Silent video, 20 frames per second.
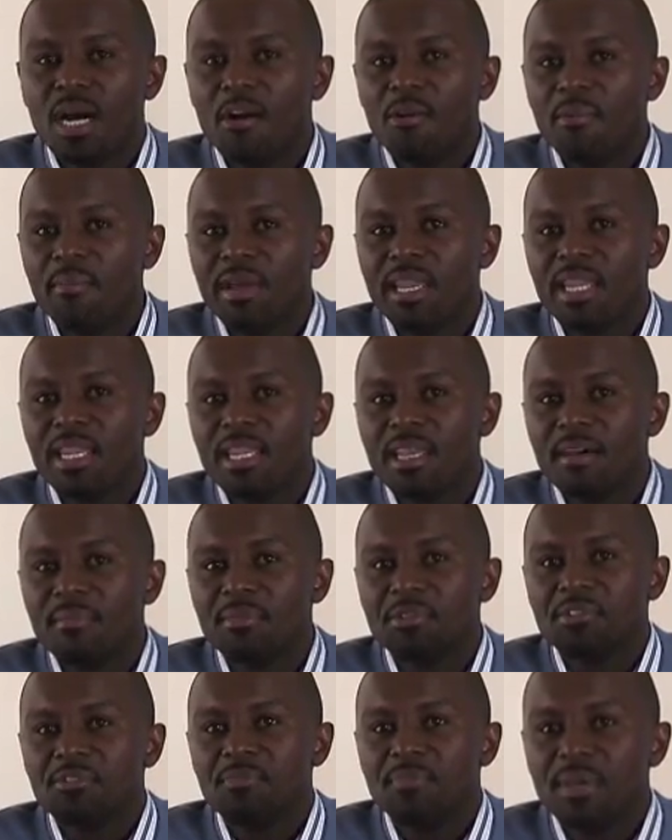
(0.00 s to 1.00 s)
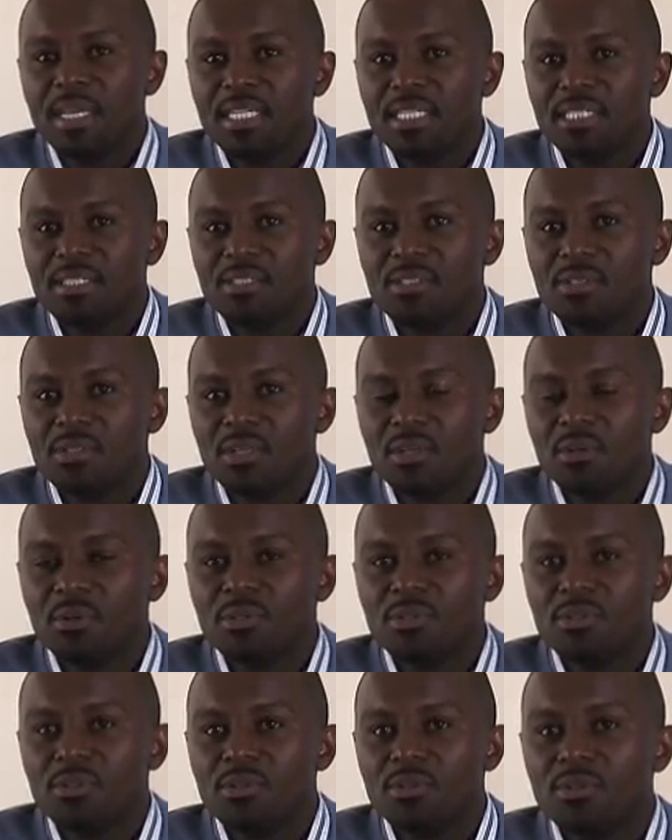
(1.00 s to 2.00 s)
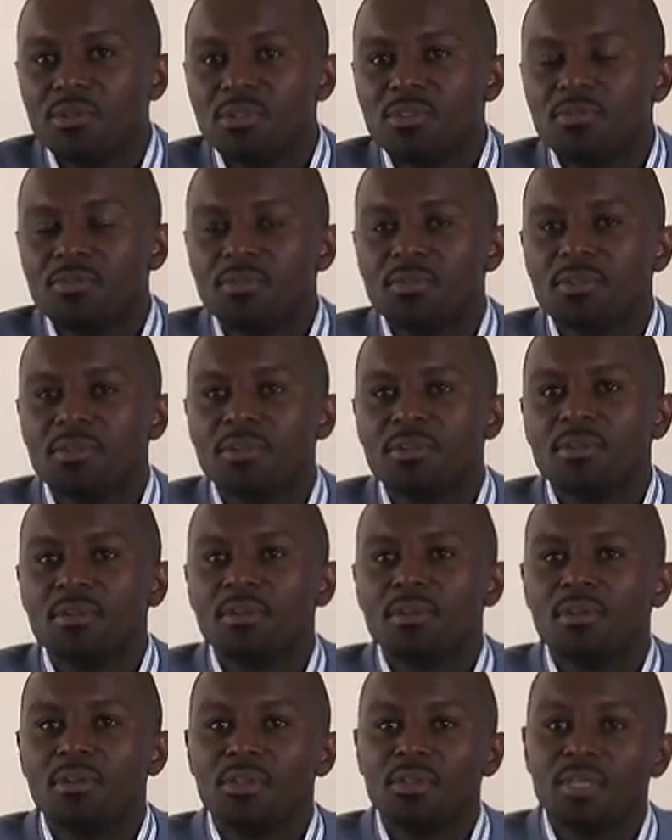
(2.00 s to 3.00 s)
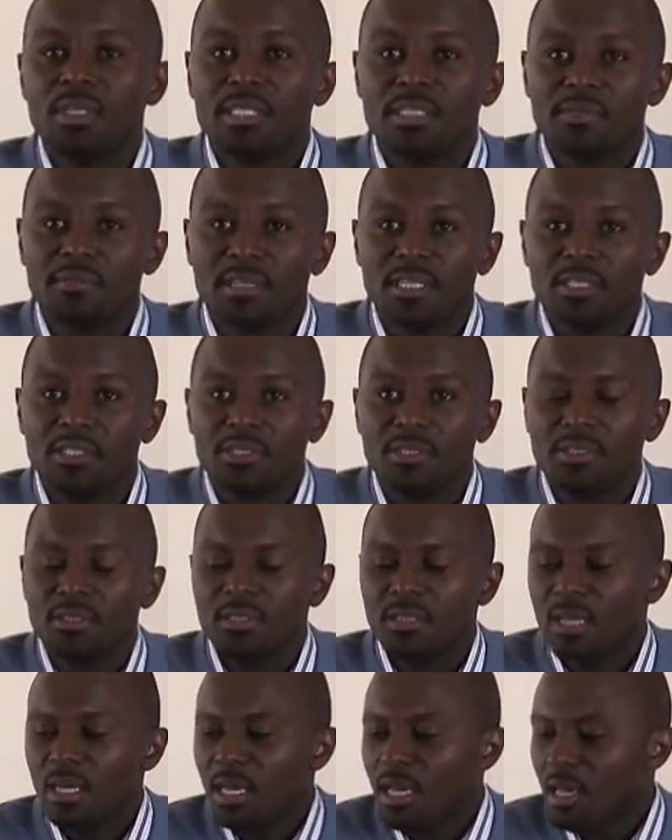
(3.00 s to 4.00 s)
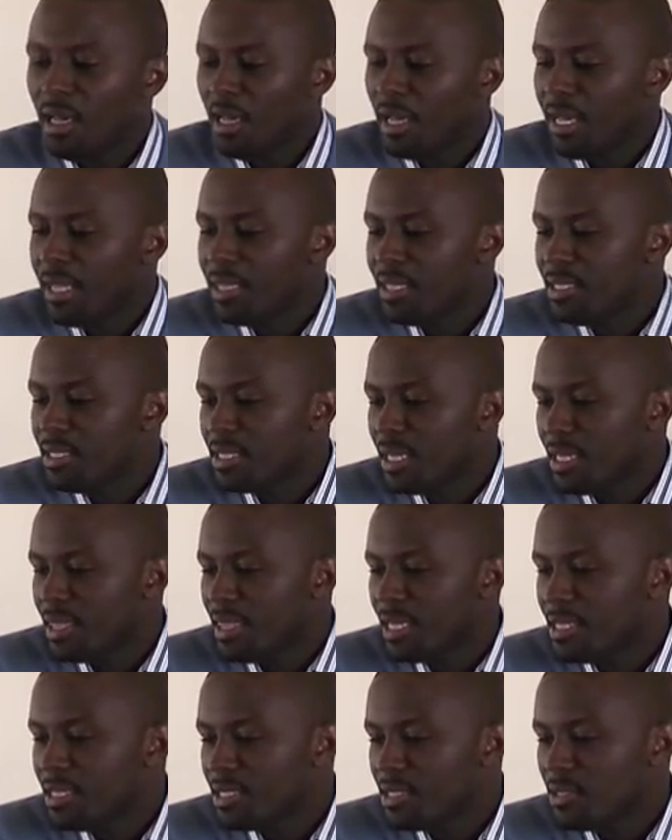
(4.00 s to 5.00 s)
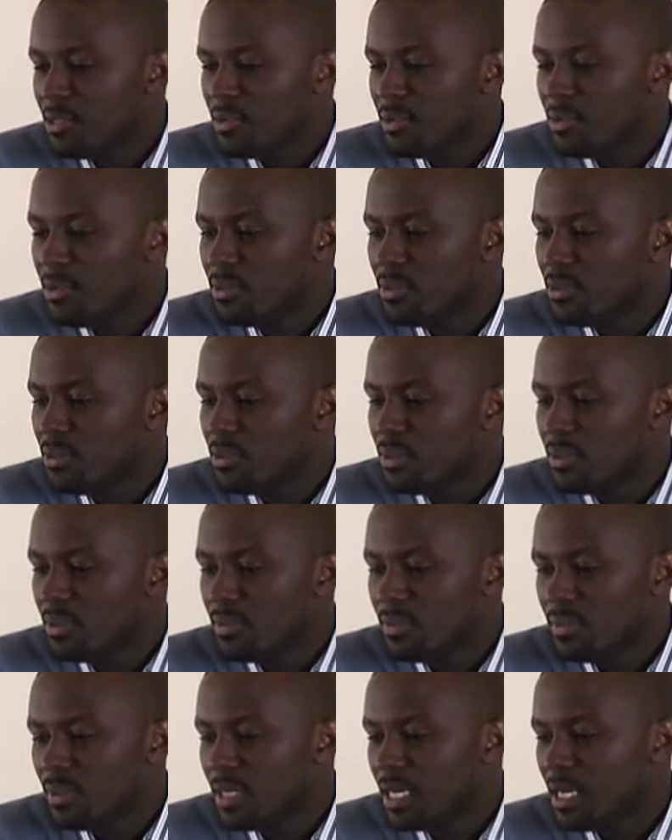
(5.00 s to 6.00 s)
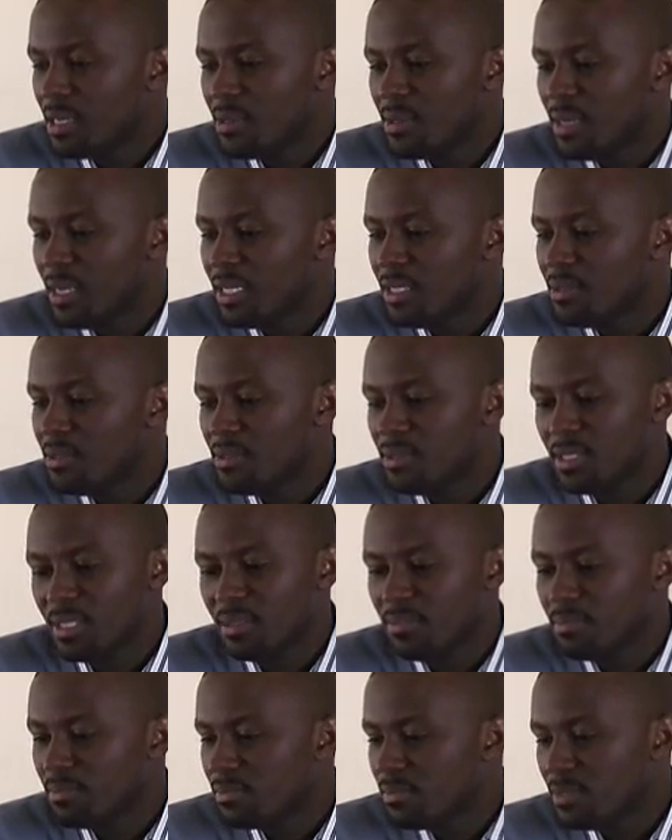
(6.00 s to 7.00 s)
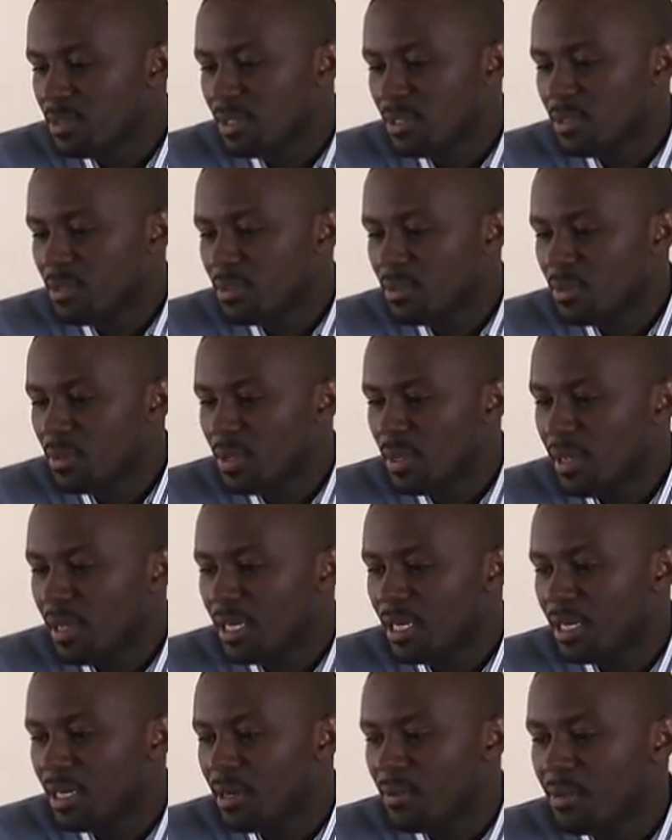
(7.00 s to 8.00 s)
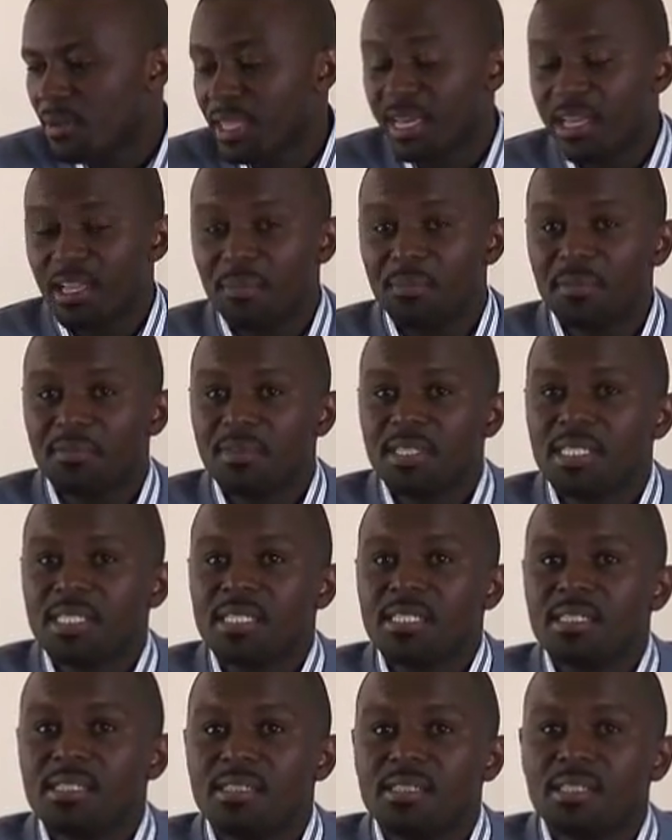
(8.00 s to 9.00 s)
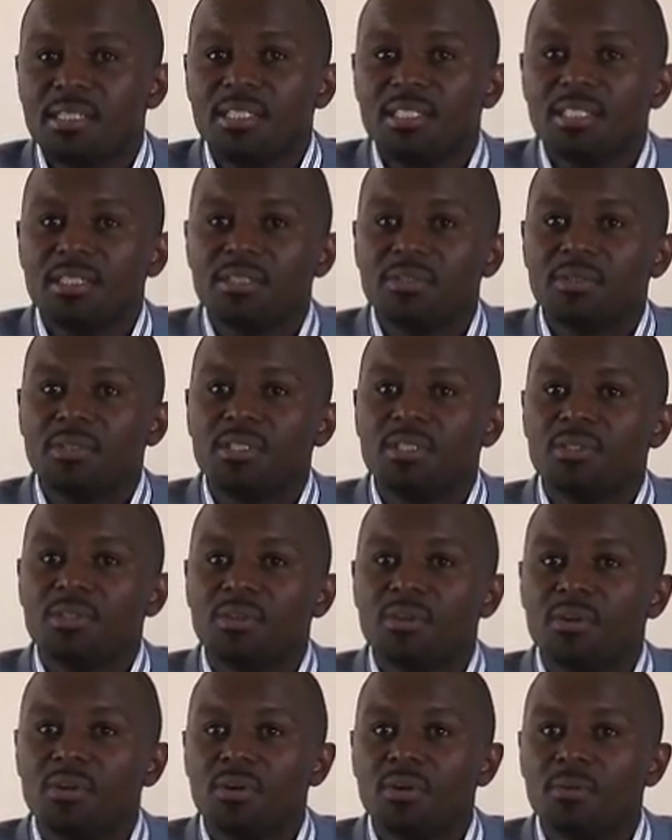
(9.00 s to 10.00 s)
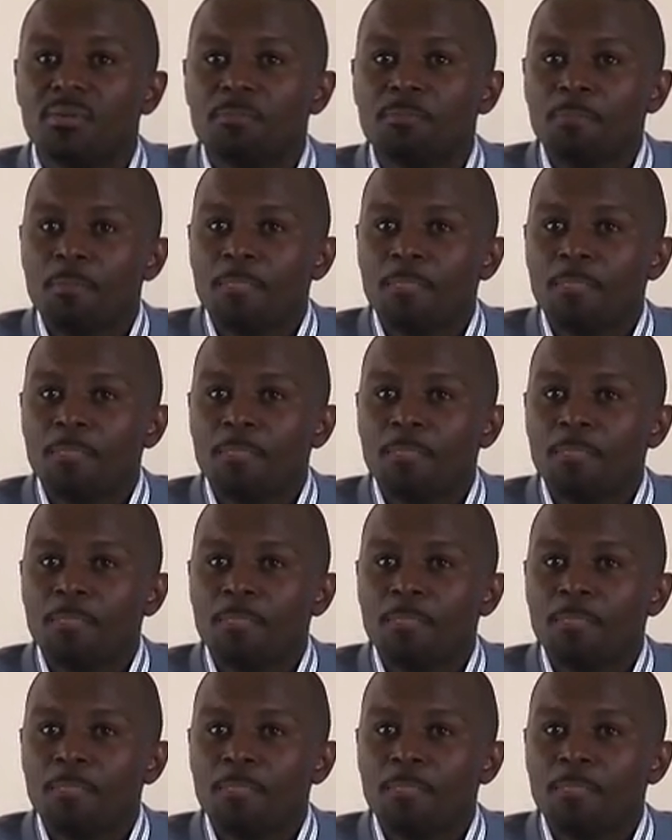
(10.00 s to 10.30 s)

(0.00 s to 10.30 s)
how many numbers of patients you're going to use for your intervention. And these are things that you calculate using, with the help of a statistician. You need to know